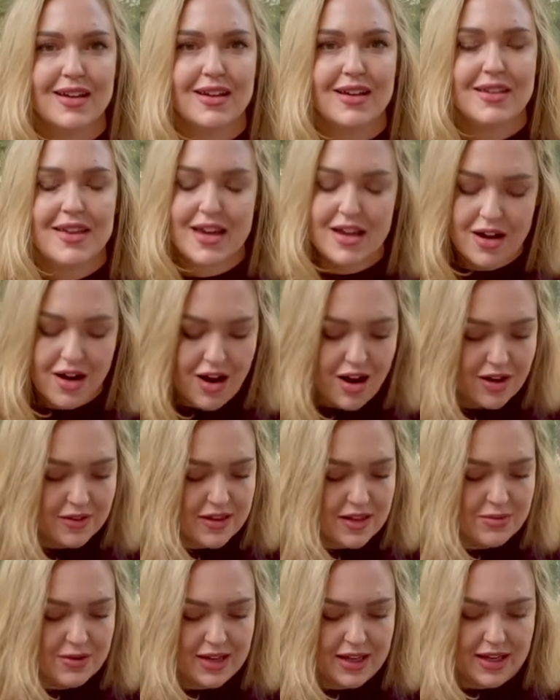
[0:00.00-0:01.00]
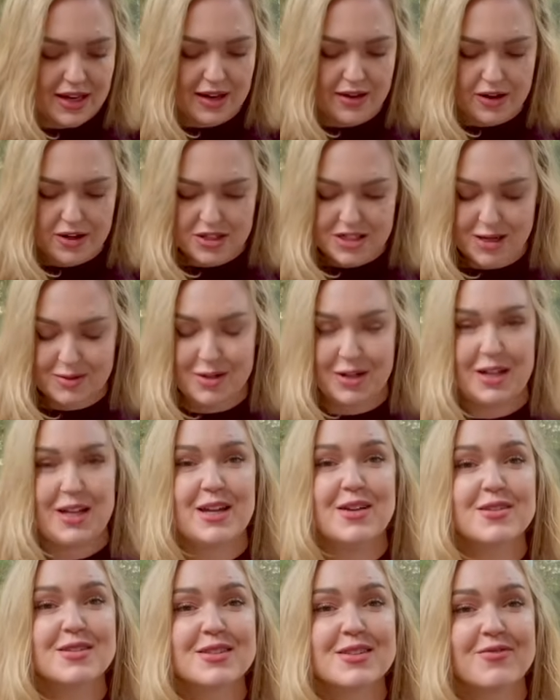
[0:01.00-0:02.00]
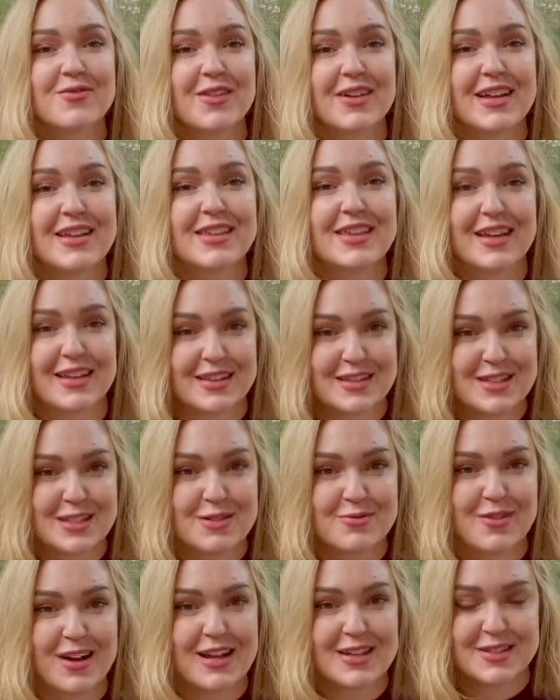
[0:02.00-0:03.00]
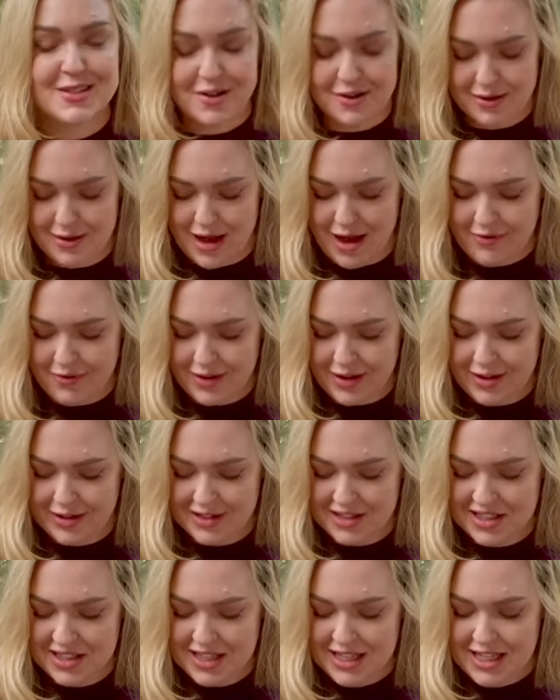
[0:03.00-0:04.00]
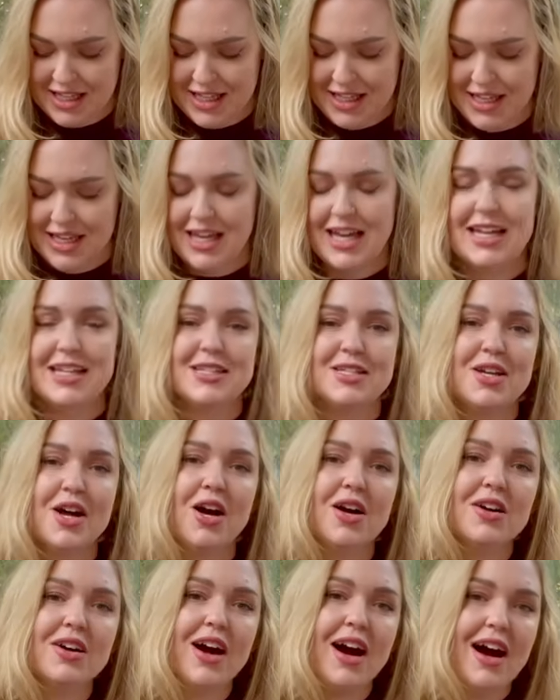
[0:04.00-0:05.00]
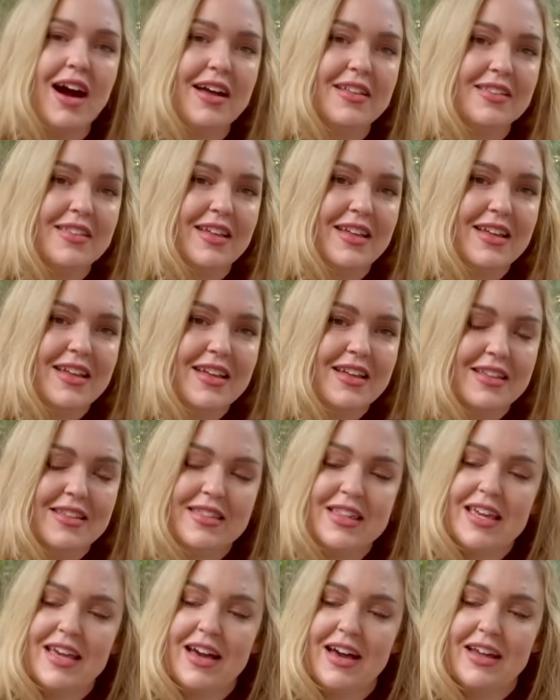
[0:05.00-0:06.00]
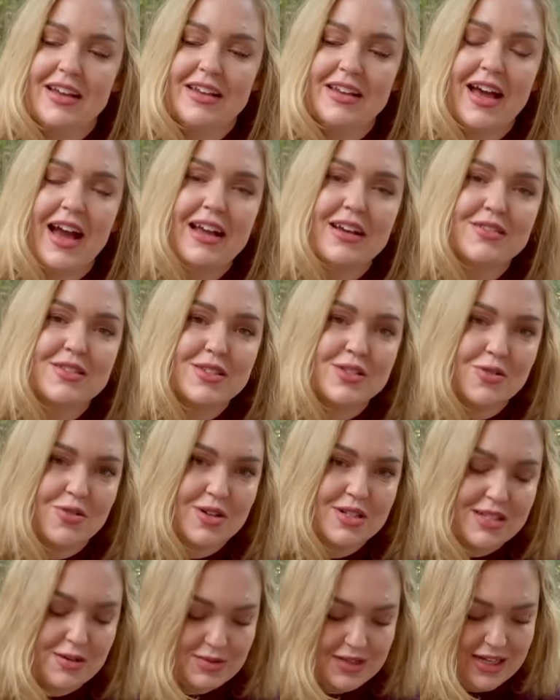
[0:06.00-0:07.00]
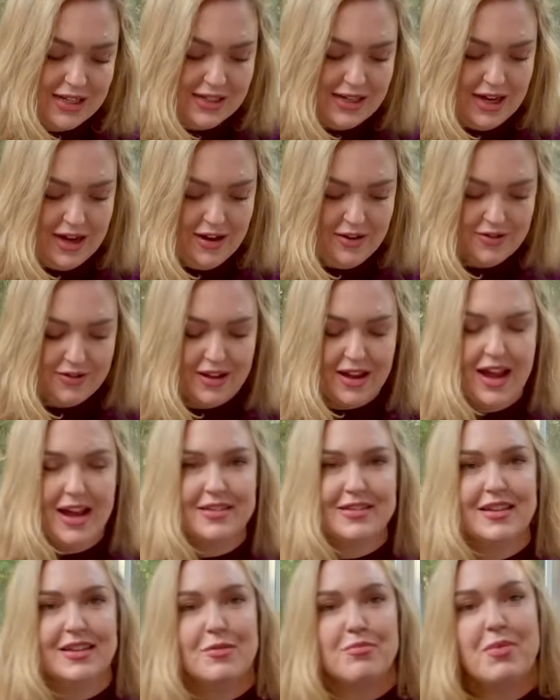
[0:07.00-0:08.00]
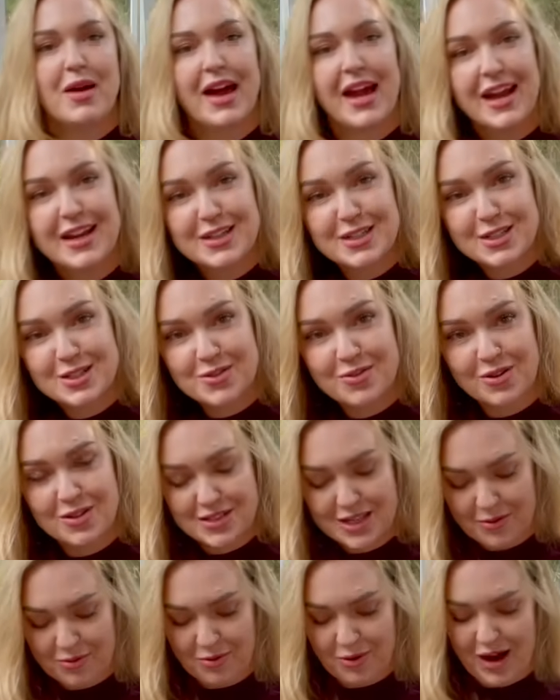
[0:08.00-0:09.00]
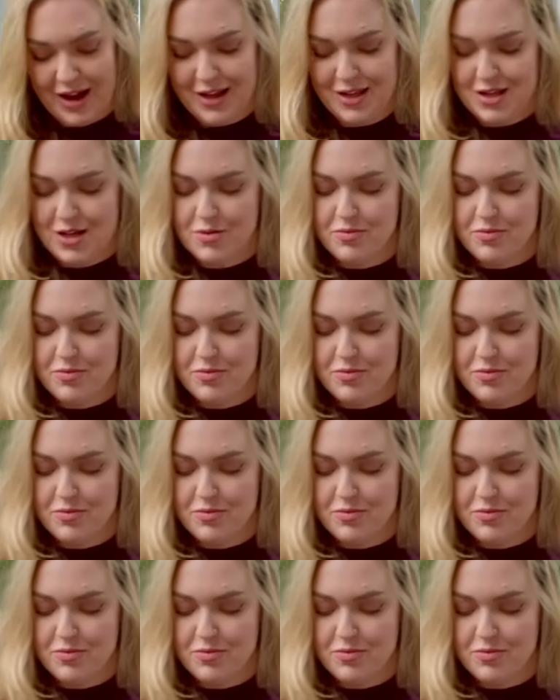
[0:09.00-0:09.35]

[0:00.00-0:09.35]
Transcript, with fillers: They are the beginning of your chapter. Here's the funny thing. This is why I started laughing, is y'all got the Knight of Swords upside down and then the Page of Swords upright.